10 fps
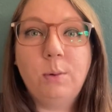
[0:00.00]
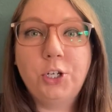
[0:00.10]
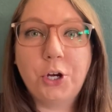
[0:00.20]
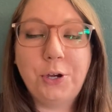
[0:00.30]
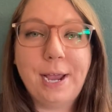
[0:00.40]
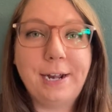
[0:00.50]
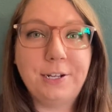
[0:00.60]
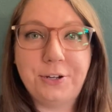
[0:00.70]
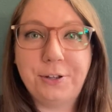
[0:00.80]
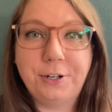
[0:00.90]
We'll show you how
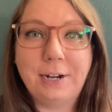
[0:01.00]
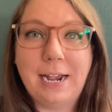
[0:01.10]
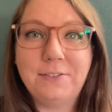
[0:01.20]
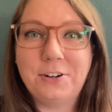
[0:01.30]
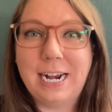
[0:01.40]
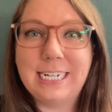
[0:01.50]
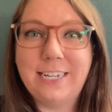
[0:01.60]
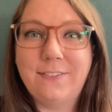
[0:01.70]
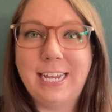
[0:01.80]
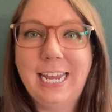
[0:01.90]
to do the craft or
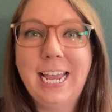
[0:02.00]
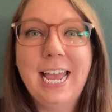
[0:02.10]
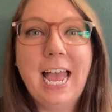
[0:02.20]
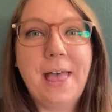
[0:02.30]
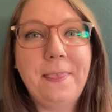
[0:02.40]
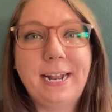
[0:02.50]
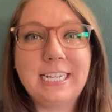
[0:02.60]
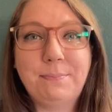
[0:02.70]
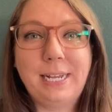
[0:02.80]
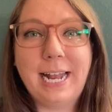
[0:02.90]
activity and then
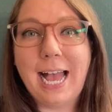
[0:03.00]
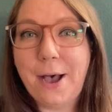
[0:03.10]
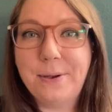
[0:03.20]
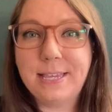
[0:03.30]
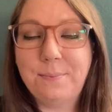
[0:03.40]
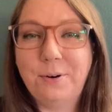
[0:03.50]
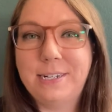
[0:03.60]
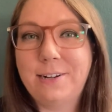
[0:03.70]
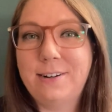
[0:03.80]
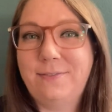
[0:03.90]
explain how it supports
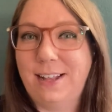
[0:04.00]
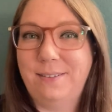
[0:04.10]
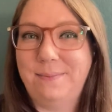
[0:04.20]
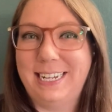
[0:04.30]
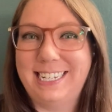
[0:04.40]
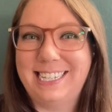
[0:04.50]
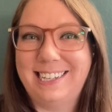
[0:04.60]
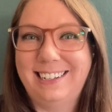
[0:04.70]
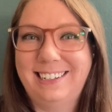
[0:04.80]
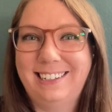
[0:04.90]
their development.
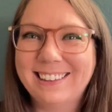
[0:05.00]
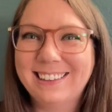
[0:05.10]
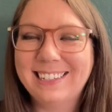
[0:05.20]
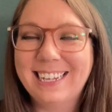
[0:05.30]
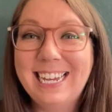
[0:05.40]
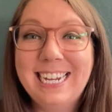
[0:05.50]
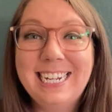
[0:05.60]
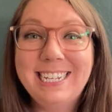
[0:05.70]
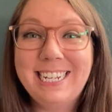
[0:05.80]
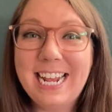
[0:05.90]

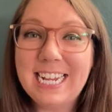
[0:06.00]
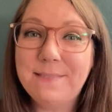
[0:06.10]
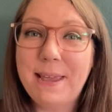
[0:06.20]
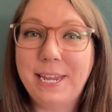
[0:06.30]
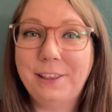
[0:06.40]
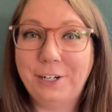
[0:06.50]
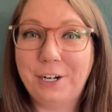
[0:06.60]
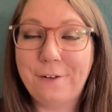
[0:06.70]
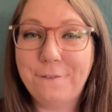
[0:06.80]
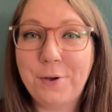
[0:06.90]
Today's Make and
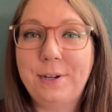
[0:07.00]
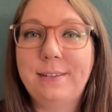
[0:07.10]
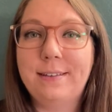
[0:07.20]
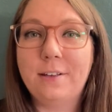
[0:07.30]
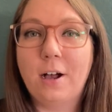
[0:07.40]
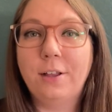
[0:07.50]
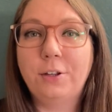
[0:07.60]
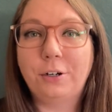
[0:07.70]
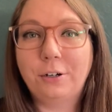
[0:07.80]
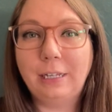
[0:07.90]
Learn focuses on
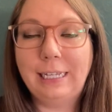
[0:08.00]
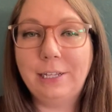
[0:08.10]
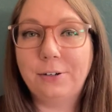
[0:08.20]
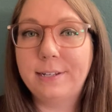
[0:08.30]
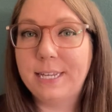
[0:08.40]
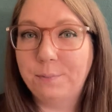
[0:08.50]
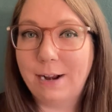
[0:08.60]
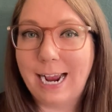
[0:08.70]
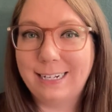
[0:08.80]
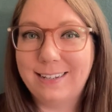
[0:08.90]
the early literacy
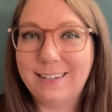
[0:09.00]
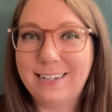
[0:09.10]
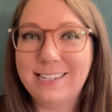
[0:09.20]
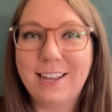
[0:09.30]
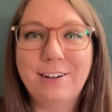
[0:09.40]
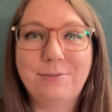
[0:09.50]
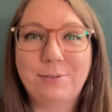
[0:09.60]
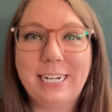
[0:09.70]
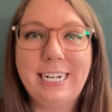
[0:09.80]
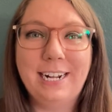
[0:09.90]
practices of
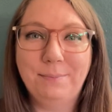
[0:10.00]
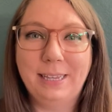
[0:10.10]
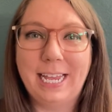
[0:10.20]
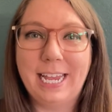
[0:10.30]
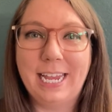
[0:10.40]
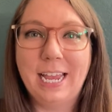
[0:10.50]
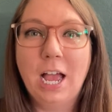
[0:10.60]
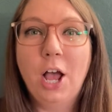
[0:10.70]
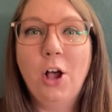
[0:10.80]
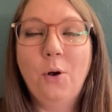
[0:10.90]
read and play
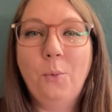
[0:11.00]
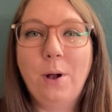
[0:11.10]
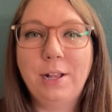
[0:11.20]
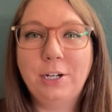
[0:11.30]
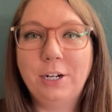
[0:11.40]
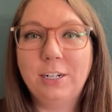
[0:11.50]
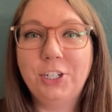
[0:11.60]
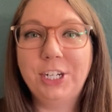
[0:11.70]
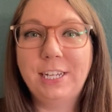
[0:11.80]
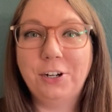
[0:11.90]
while
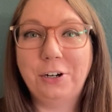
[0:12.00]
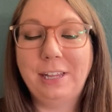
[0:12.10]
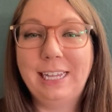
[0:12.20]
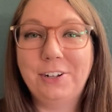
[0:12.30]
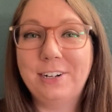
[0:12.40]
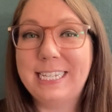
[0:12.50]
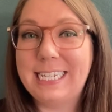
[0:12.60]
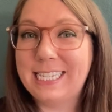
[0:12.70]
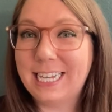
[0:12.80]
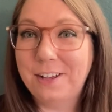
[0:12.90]
encouraging the early
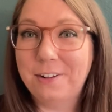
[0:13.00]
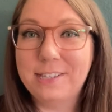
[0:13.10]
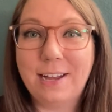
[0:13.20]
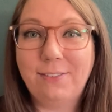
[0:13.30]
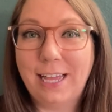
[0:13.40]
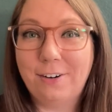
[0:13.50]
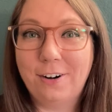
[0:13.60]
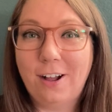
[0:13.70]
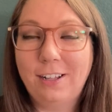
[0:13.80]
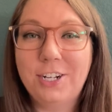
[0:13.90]
literacy skills of letter
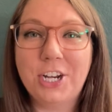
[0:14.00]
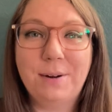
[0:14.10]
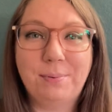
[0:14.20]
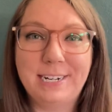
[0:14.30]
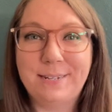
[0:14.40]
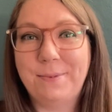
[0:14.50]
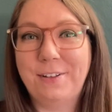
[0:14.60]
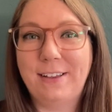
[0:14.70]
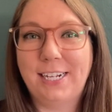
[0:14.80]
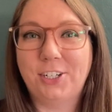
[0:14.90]
knowledge and print
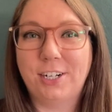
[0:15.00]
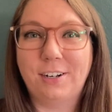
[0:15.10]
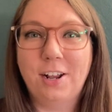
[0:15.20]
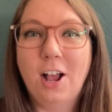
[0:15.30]
motivation